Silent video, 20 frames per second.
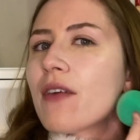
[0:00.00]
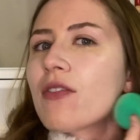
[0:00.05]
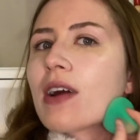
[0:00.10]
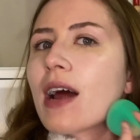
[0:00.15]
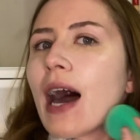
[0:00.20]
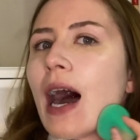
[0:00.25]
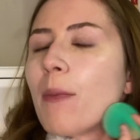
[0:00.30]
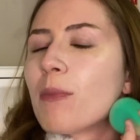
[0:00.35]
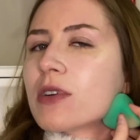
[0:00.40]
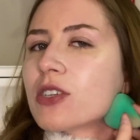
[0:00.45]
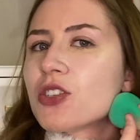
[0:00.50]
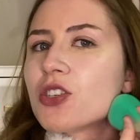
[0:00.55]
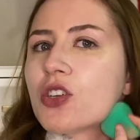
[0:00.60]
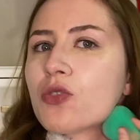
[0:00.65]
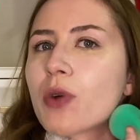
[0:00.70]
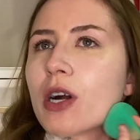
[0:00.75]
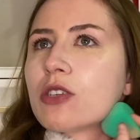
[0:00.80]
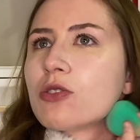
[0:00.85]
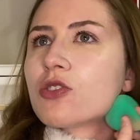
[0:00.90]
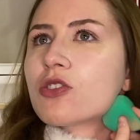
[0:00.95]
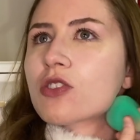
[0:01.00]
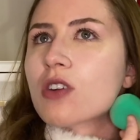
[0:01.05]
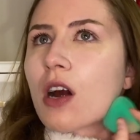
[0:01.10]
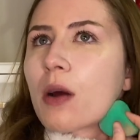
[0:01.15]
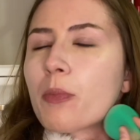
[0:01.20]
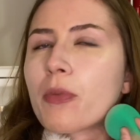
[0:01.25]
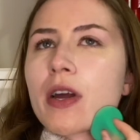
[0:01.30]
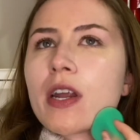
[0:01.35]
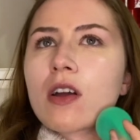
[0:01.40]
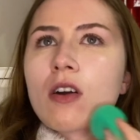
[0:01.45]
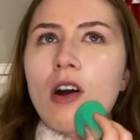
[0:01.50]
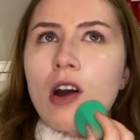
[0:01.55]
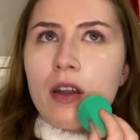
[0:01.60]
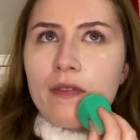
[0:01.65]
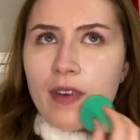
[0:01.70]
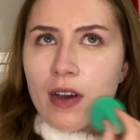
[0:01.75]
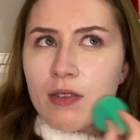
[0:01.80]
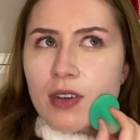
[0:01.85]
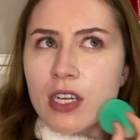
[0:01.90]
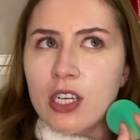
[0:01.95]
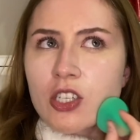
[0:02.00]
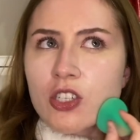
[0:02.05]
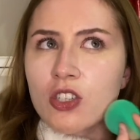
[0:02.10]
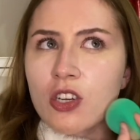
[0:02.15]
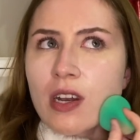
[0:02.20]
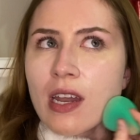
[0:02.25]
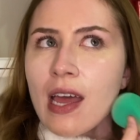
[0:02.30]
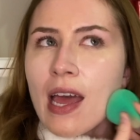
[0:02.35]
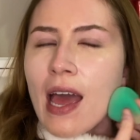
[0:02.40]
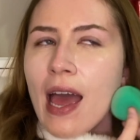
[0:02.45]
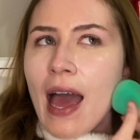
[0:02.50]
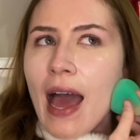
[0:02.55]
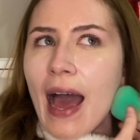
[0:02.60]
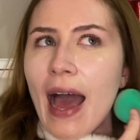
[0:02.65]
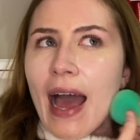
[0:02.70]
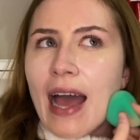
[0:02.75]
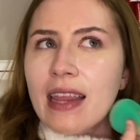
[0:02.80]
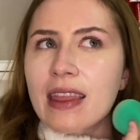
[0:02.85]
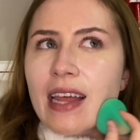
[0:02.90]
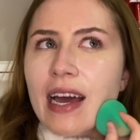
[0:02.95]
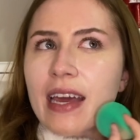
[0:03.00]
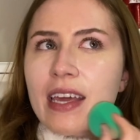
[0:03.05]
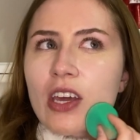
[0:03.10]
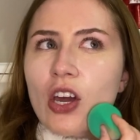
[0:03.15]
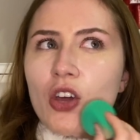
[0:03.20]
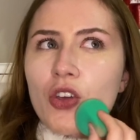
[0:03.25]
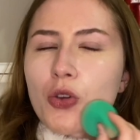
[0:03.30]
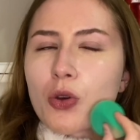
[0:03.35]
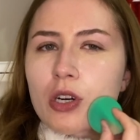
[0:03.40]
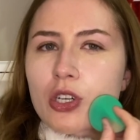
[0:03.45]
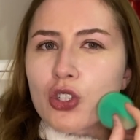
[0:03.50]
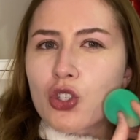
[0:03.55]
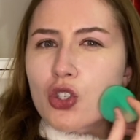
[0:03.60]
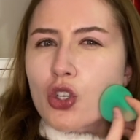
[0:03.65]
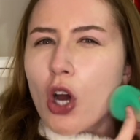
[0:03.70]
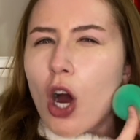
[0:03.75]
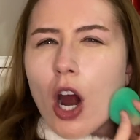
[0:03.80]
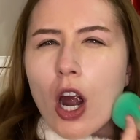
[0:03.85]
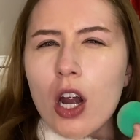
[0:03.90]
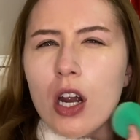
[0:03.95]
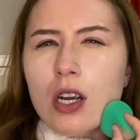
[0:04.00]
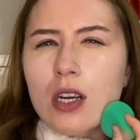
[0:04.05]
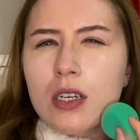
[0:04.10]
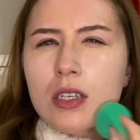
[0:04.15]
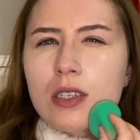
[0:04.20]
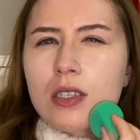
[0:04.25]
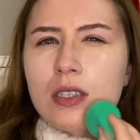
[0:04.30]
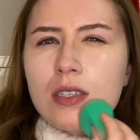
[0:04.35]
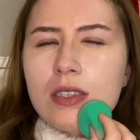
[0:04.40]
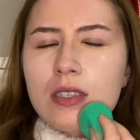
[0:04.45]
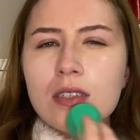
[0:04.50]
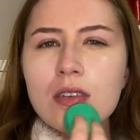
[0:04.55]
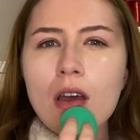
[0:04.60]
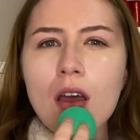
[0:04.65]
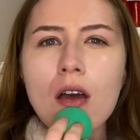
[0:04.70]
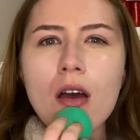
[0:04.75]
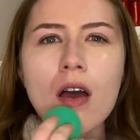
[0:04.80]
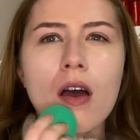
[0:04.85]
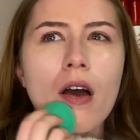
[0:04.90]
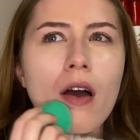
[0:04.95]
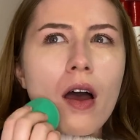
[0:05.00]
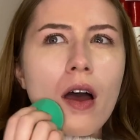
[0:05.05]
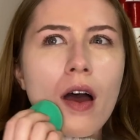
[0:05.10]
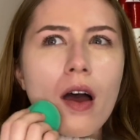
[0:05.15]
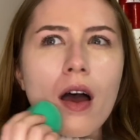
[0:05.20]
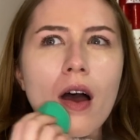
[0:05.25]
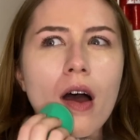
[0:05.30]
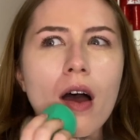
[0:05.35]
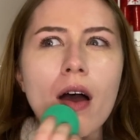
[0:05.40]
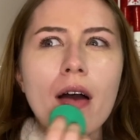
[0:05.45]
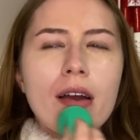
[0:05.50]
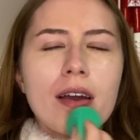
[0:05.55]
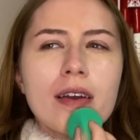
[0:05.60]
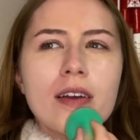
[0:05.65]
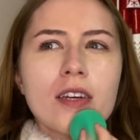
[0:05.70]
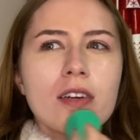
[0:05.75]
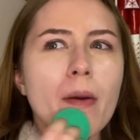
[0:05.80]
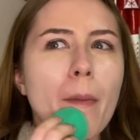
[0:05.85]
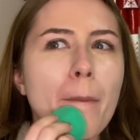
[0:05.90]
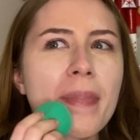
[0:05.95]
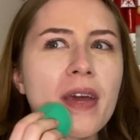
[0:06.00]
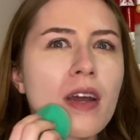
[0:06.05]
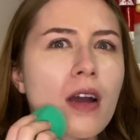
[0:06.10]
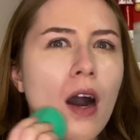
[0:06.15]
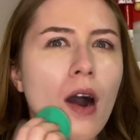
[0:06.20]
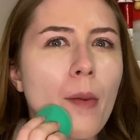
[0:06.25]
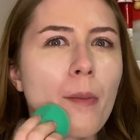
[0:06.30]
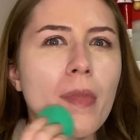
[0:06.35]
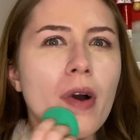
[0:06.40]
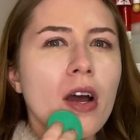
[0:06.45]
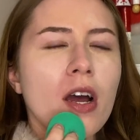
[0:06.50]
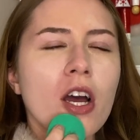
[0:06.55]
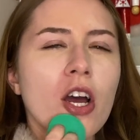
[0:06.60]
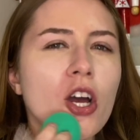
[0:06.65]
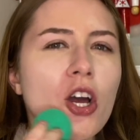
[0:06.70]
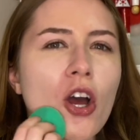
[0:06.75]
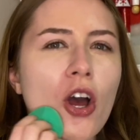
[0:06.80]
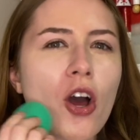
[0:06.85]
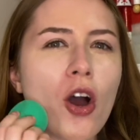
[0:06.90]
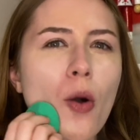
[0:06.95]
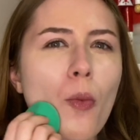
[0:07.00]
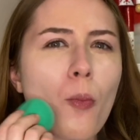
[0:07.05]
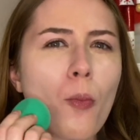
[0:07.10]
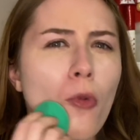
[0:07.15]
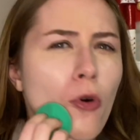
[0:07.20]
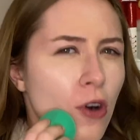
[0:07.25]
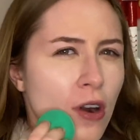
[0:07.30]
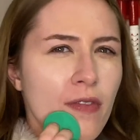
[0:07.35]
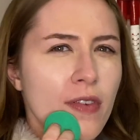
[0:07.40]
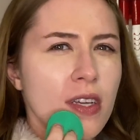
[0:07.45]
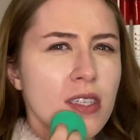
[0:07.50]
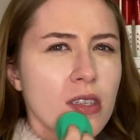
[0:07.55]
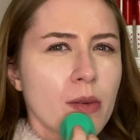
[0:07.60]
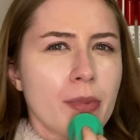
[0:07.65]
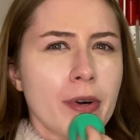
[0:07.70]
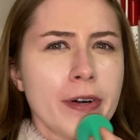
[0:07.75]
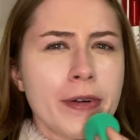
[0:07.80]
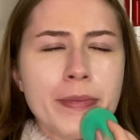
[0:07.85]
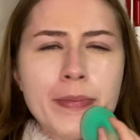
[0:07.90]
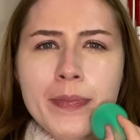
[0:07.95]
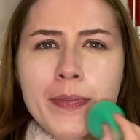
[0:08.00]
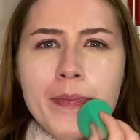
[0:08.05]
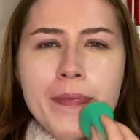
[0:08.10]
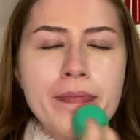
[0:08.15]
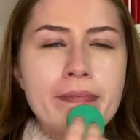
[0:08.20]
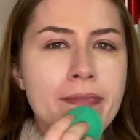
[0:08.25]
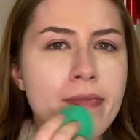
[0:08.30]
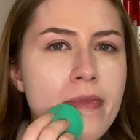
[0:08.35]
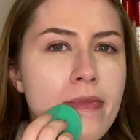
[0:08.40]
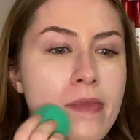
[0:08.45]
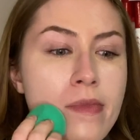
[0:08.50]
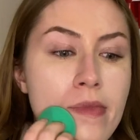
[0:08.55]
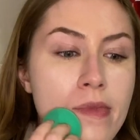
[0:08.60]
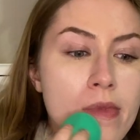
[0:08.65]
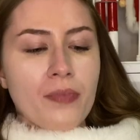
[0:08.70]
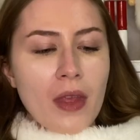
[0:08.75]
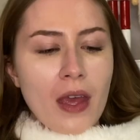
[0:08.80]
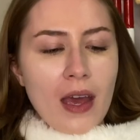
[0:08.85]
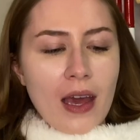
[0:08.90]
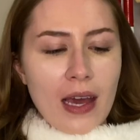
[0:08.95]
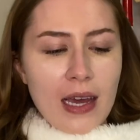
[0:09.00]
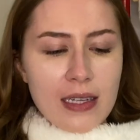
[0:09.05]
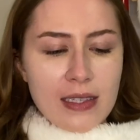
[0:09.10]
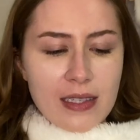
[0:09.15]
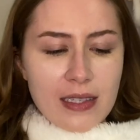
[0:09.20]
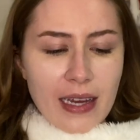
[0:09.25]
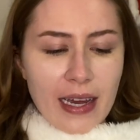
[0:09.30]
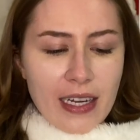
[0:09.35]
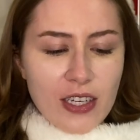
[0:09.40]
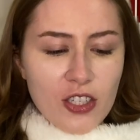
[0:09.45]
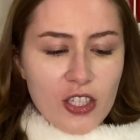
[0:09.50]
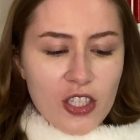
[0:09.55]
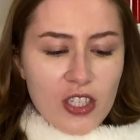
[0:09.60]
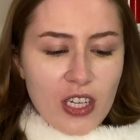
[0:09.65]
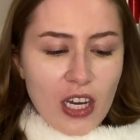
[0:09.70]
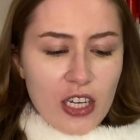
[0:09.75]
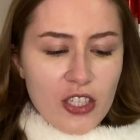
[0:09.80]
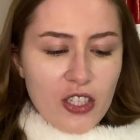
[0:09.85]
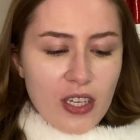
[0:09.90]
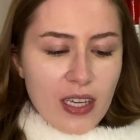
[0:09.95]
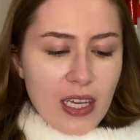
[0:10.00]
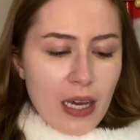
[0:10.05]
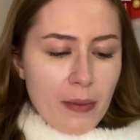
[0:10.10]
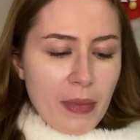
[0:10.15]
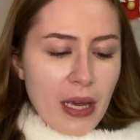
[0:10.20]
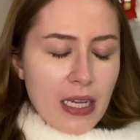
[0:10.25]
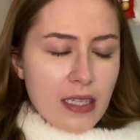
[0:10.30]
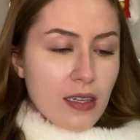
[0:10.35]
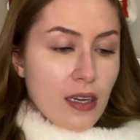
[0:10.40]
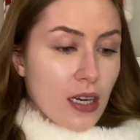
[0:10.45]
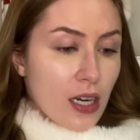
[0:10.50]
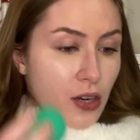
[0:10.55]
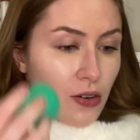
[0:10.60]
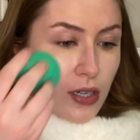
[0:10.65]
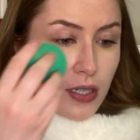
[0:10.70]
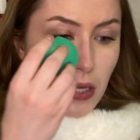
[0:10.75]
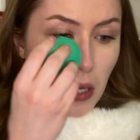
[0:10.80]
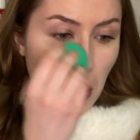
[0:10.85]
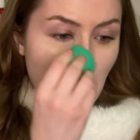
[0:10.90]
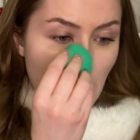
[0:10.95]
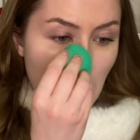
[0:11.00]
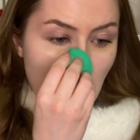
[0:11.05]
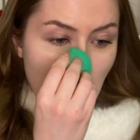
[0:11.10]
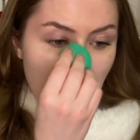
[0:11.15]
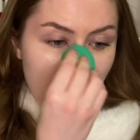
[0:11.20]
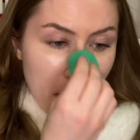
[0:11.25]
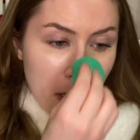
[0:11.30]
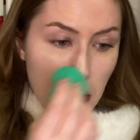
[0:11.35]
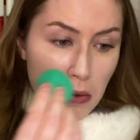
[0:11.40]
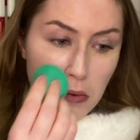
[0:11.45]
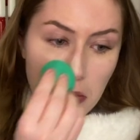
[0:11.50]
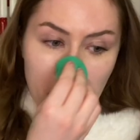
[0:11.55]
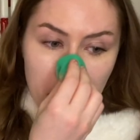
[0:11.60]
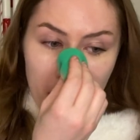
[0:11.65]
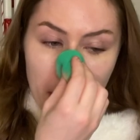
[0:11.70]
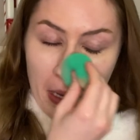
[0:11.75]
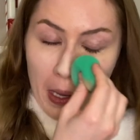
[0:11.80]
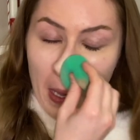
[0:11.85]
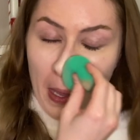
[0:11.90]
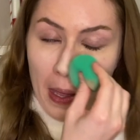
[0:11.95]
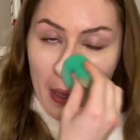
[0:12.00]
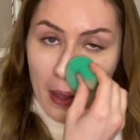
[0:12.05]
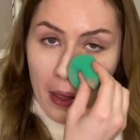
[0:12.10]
happen to you when you start putting on foundation and like your scars become more visible? It's like just touching it makes it irritated, and then it's just like, hey,